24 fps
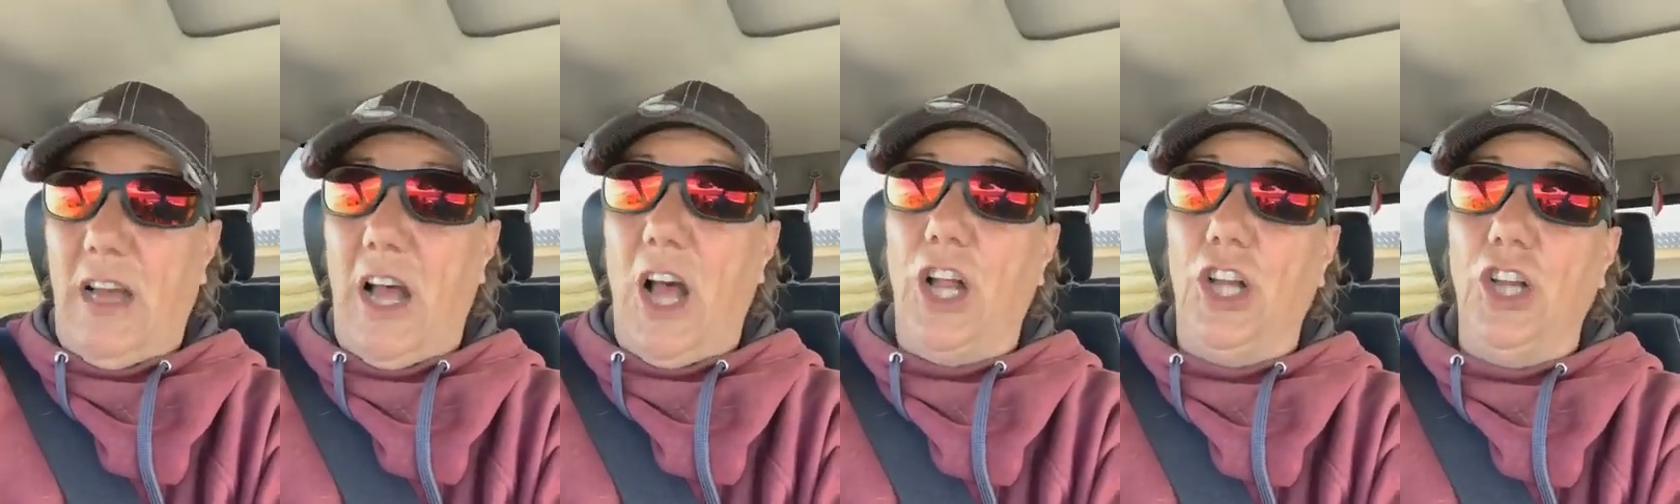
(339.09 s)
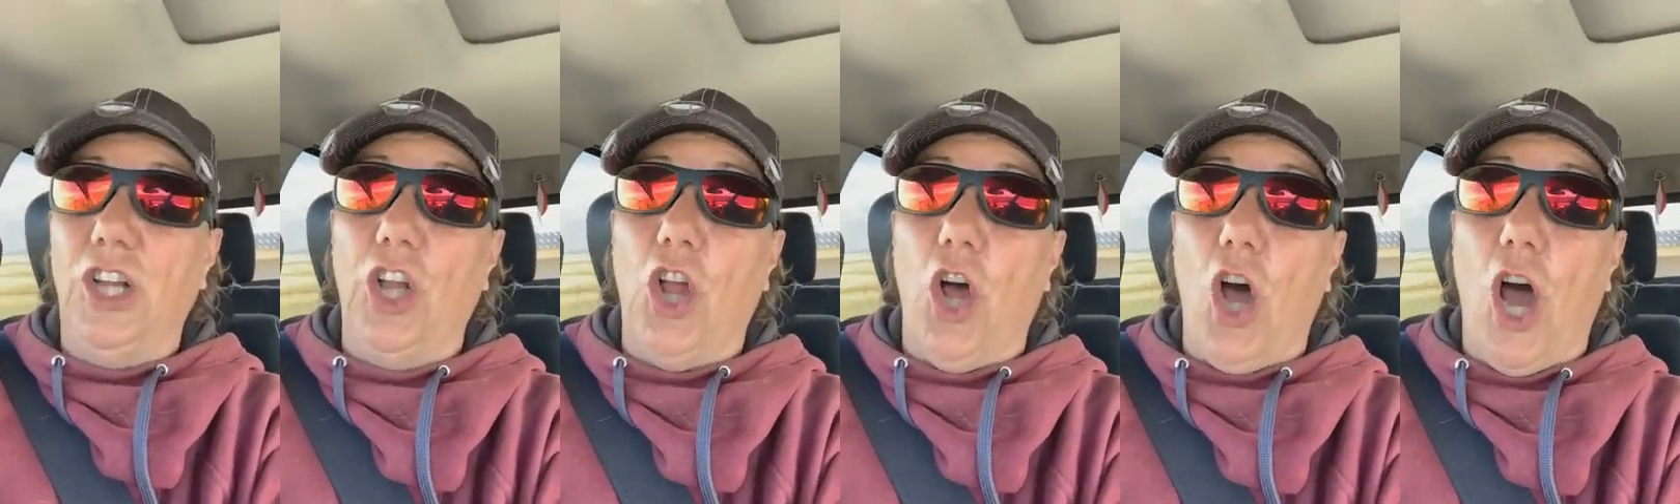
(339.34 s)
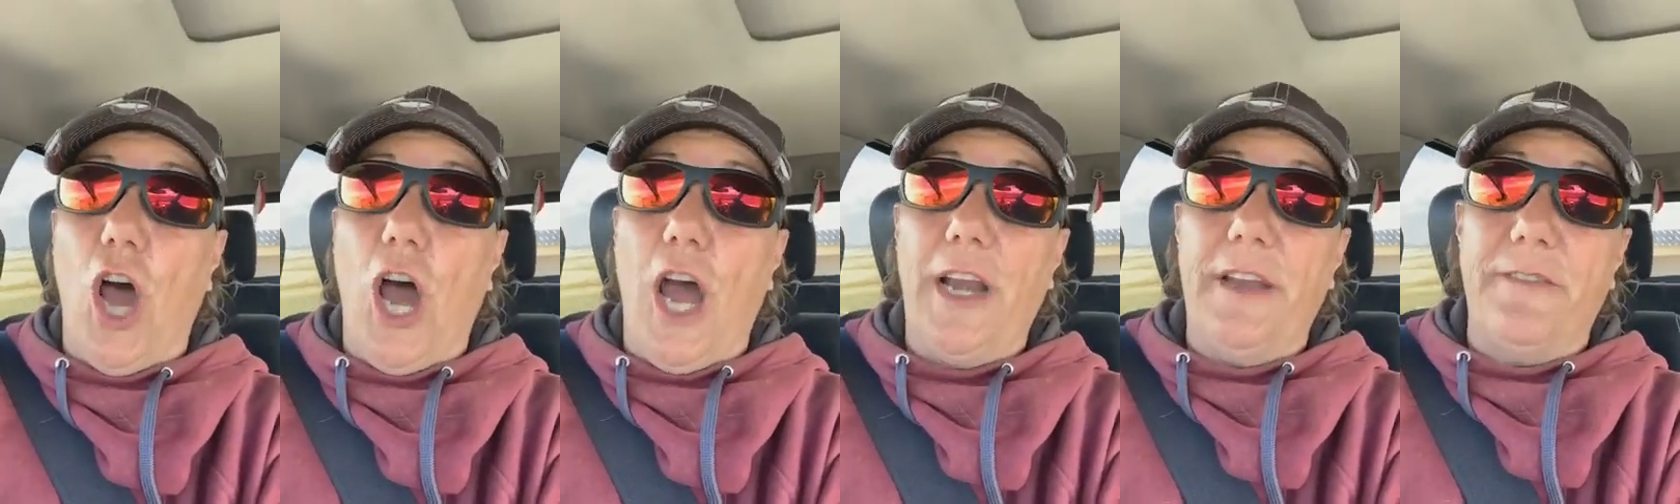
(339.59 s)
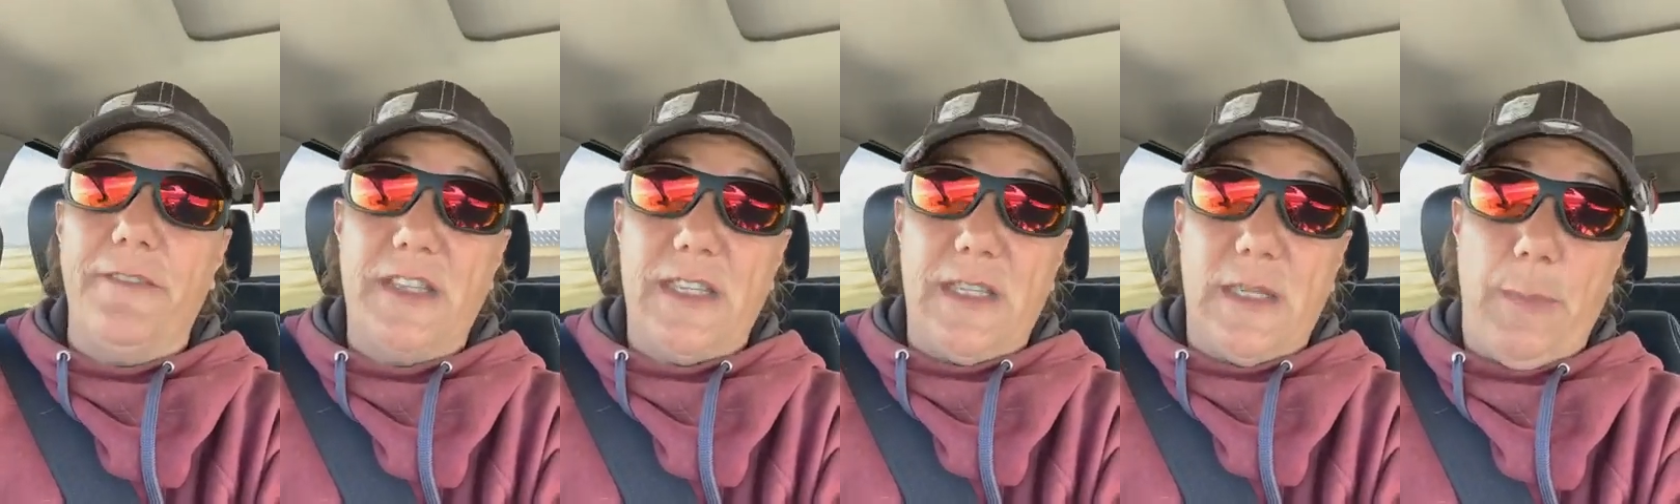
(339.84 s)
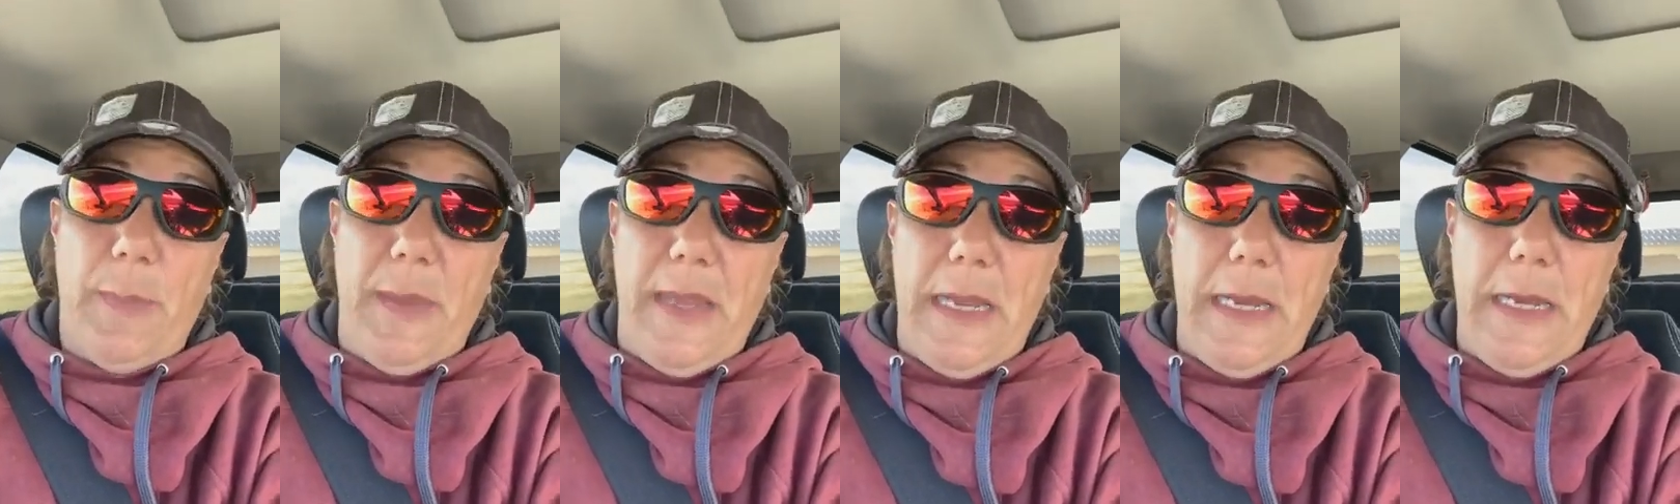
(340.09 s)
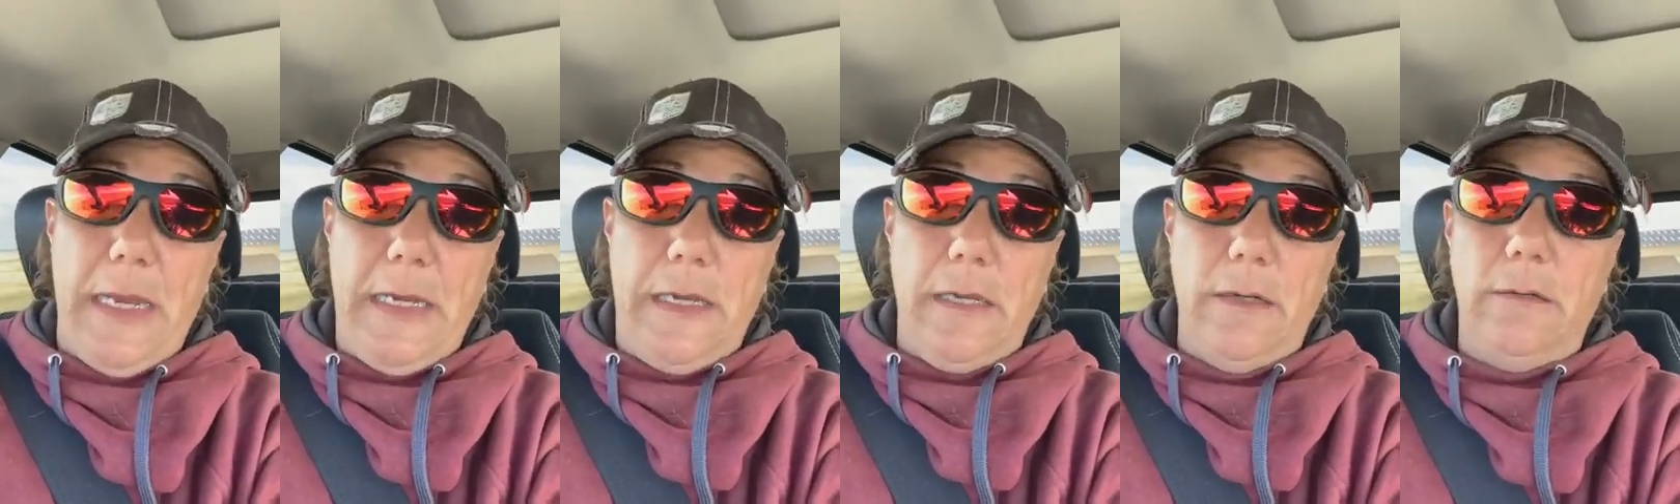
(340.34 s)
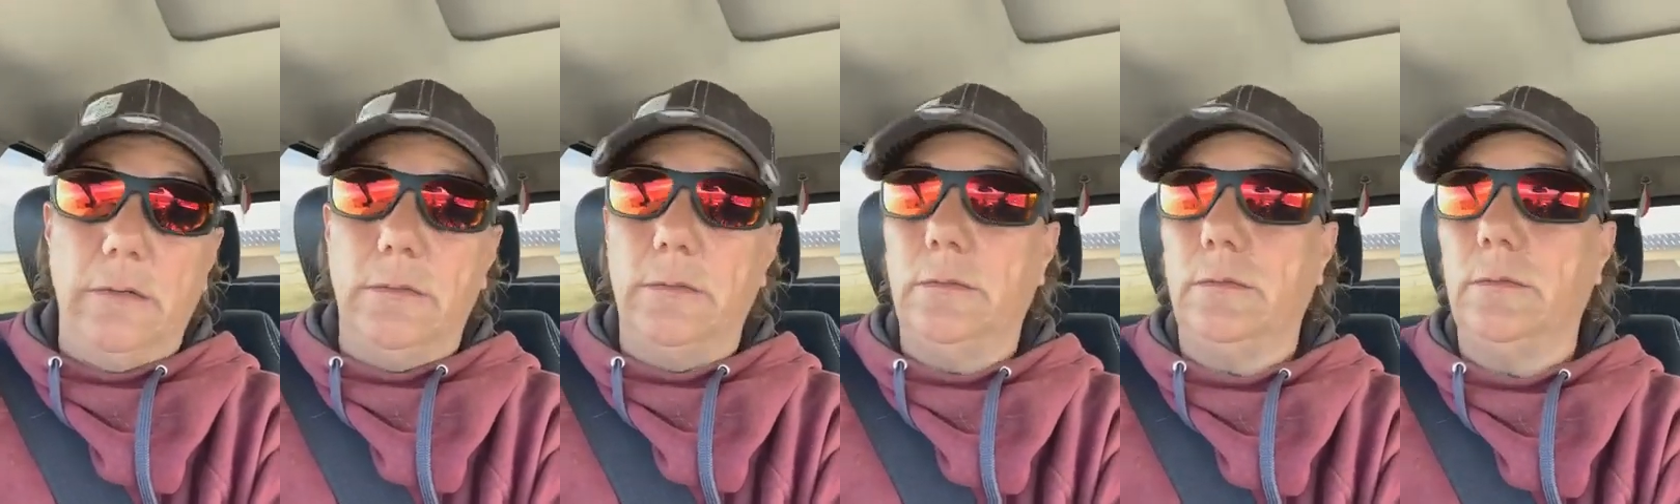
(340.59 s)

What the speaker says: A lot of speed.